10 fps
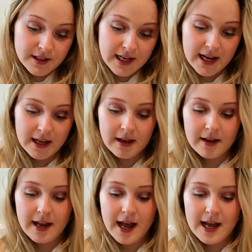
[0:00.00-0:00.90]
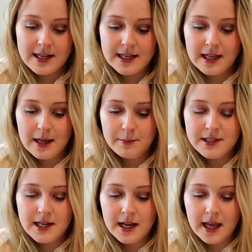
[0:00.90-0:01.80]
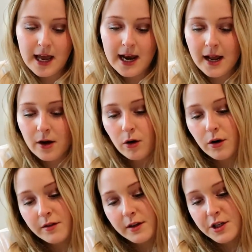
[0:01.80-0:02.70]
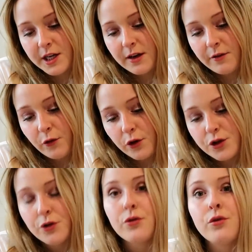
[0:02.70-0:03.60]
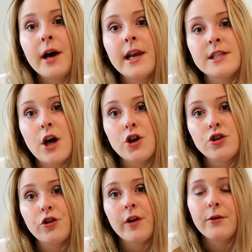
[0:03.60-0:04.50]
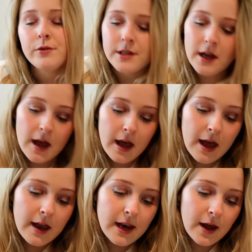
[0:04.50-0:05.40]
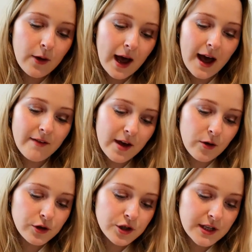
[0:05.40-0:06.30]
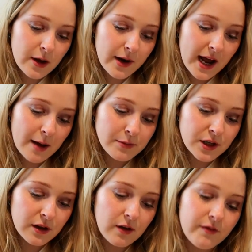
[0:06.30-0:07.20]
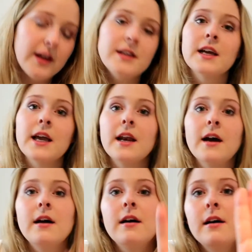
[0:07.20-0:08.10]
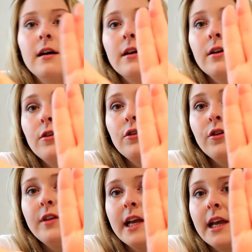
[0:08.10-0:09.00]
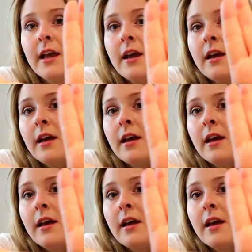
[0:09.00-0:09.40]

stick, and that is a lipstick, and I got the shade 420 and it's Underground. Now I have that one just now and I absolutely love it. It's a kind of nudie